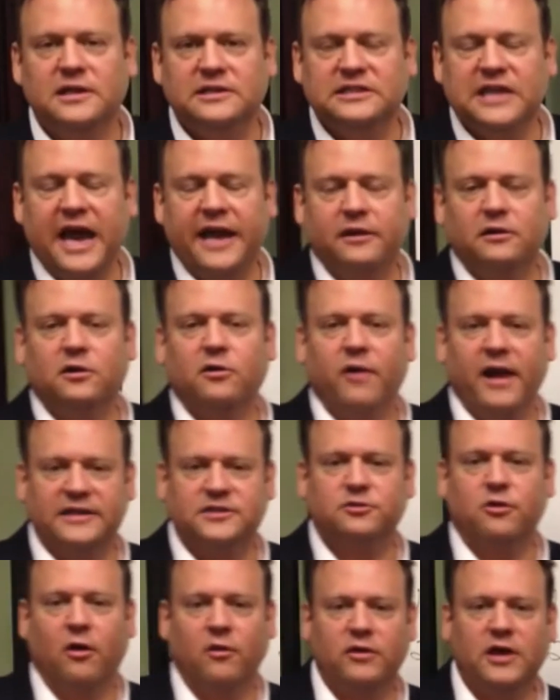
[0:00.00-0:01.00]
title or
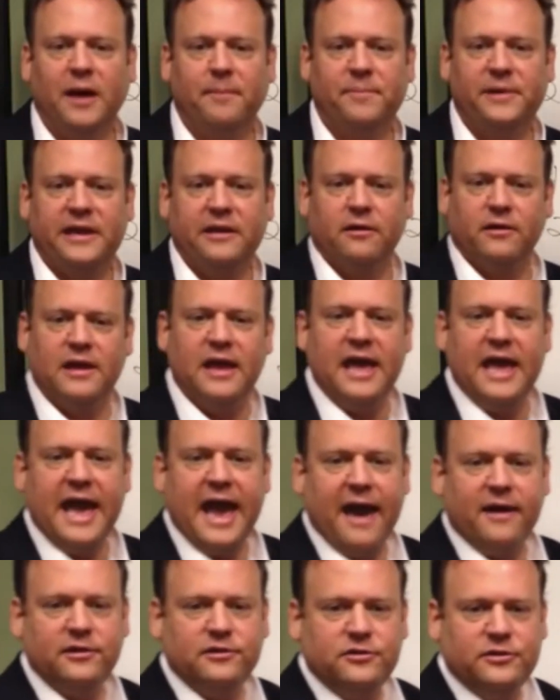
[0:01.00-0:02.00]
escrow company on
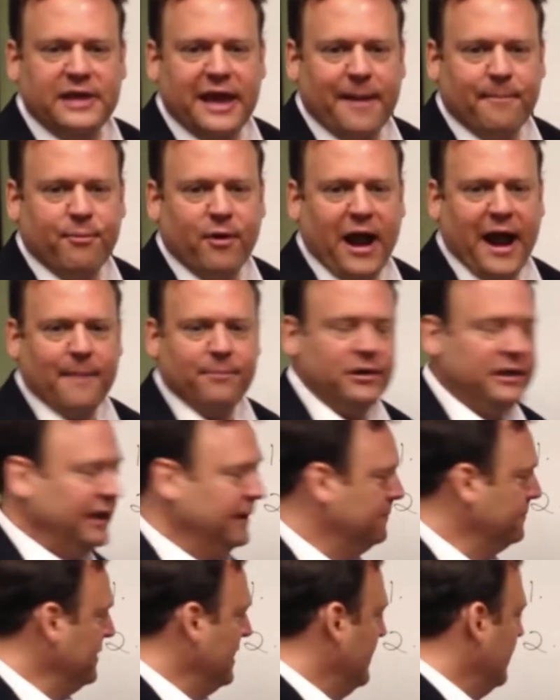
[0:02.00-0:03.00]
how to do that properly.
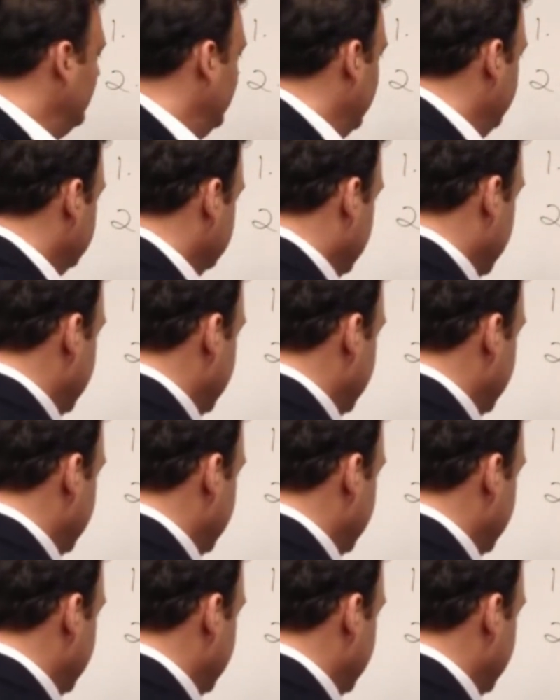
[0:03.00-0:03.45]
And the